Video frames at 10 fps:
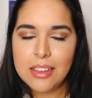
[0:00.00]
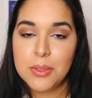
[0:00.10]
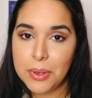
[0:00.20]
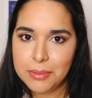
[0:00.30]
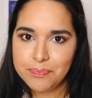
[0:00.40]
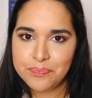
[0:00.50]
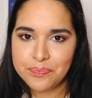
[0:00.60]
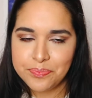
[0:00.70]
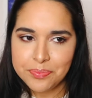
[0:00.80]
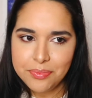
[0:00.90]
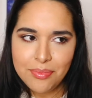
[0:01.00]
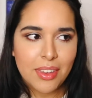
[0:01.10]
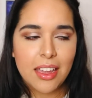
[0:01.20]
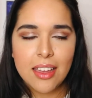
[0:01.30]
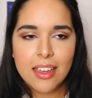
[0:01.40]
it's okay
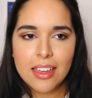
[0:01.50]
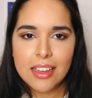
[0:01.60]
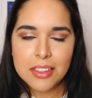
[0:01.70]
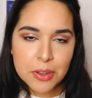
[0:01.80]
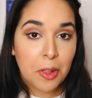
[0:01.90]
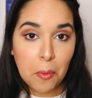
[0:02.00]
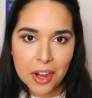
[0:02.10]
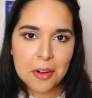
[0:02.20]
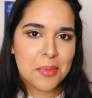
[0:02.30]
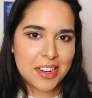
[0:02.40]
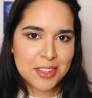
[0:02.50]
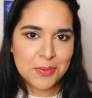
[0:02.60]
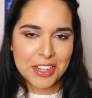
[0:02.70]
it's okay I'll wear it in my next